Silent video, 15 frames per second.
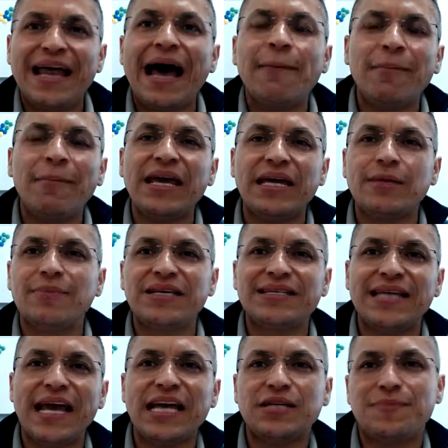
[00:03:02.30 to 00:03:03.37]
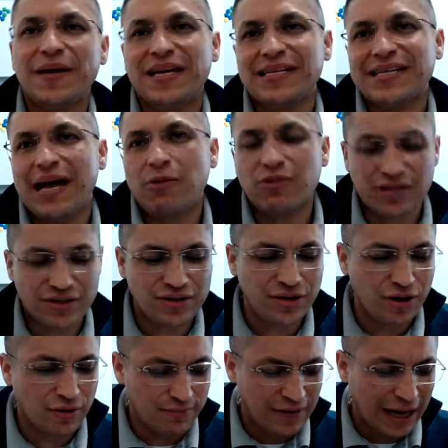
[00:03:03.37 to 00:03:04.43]
making mistakes because I was
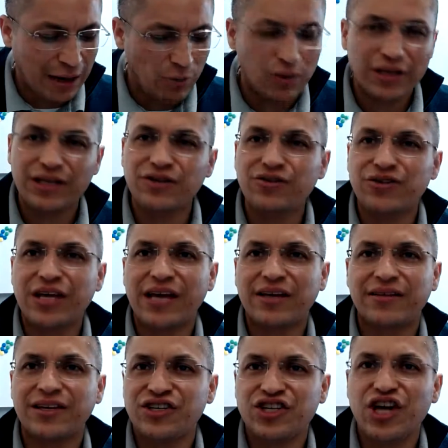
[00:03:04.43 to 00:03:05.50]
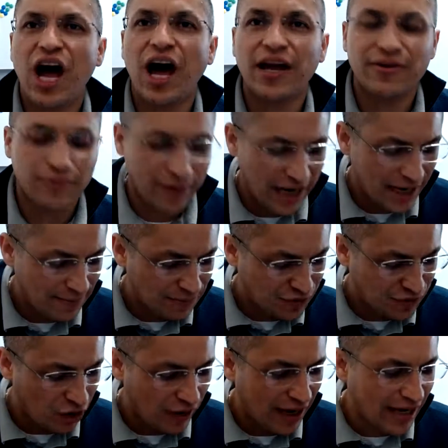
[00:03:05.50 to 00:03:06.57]
not willing to take the shot, right?
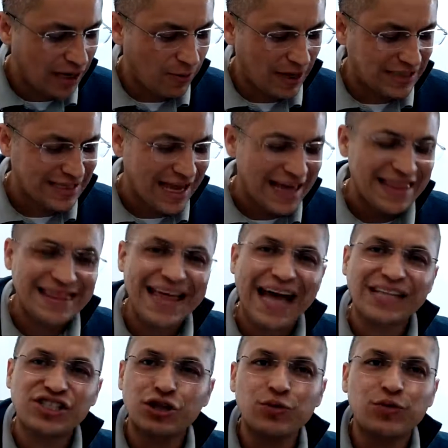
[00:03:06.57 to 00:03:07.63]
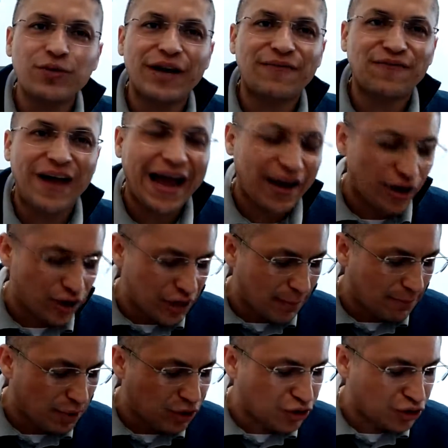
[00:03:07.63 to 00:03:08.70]
So anyways, that's Luna Fire
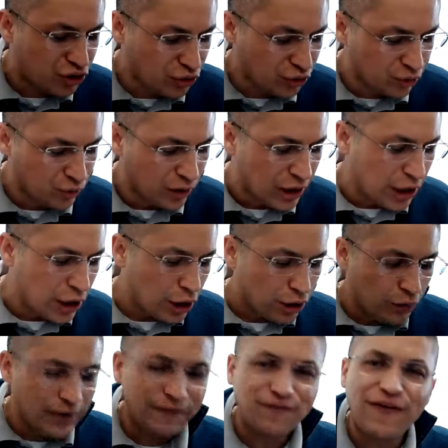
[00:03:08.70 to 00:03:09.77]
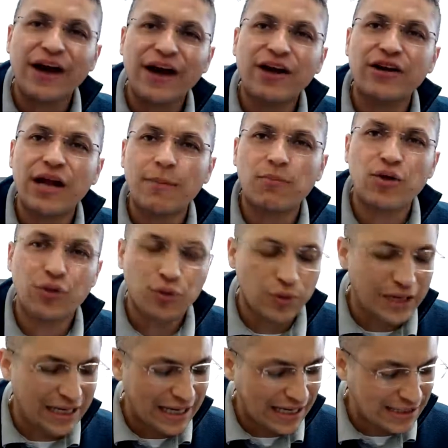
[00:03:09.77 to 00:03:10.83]
number 2. Luna Fire number
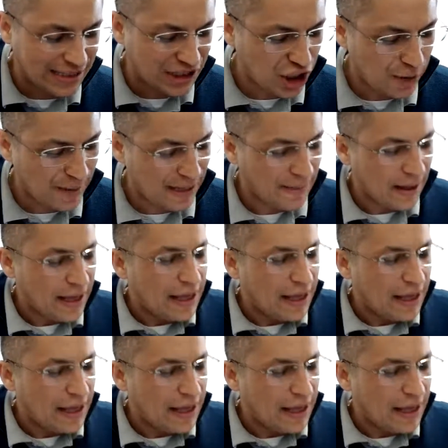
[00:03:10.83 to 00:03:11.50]
3, ladies and gentlemen,